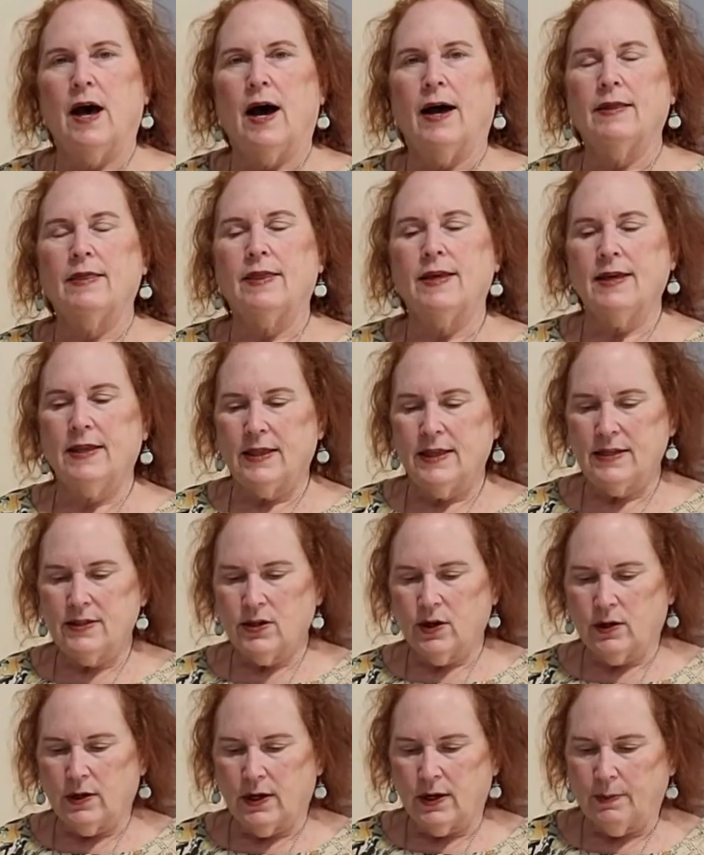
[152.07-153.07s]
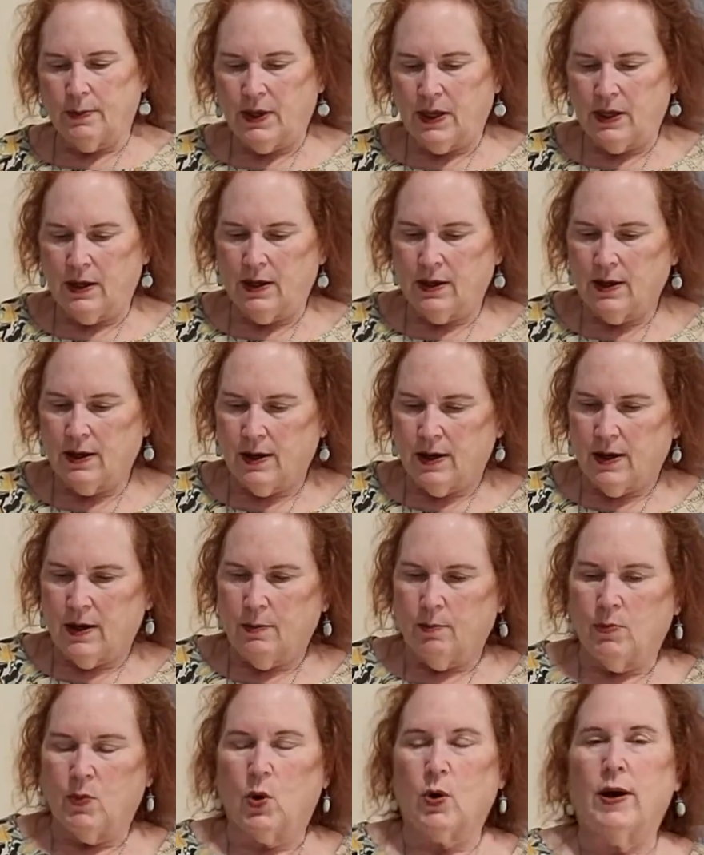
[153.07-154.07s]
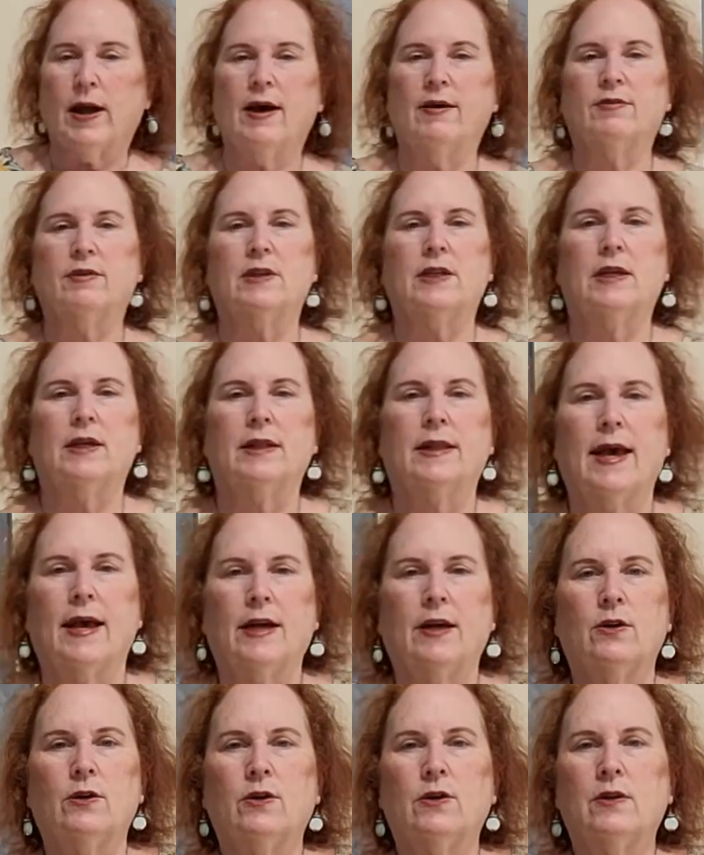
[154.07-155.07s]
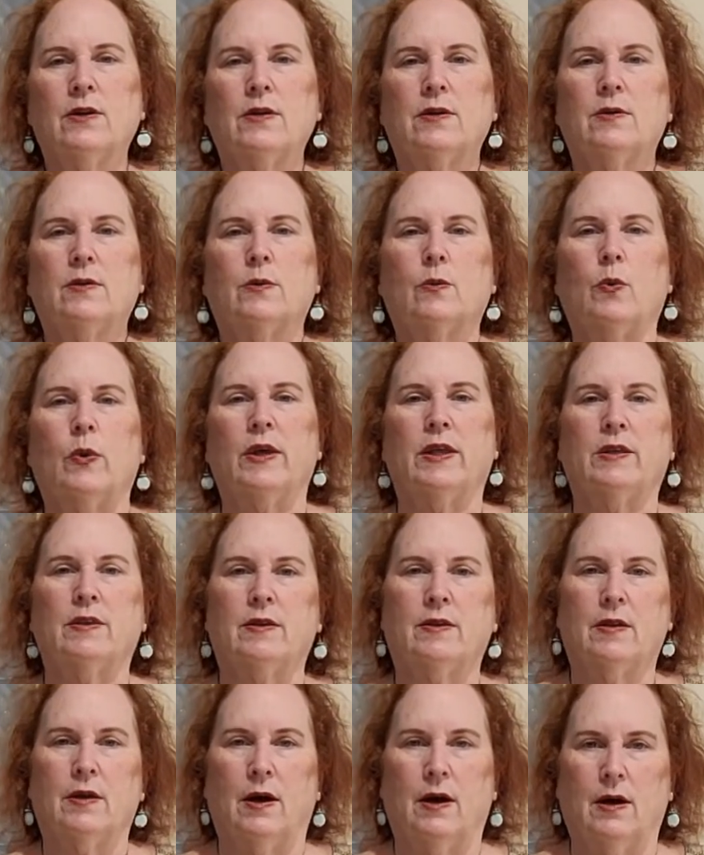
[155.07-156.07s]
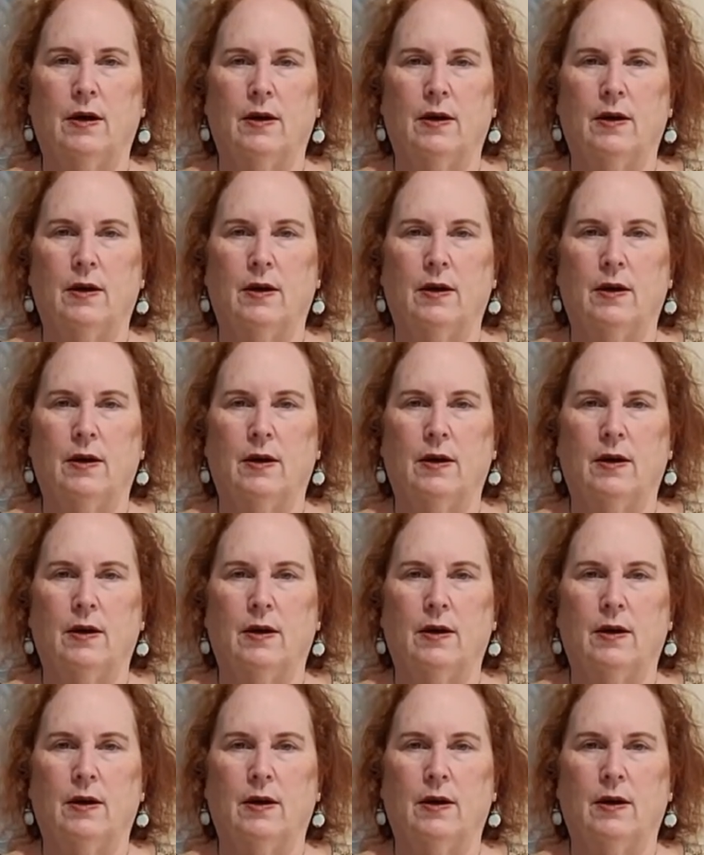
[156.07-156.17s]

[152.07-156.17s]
I think these are going to be more heavily layered with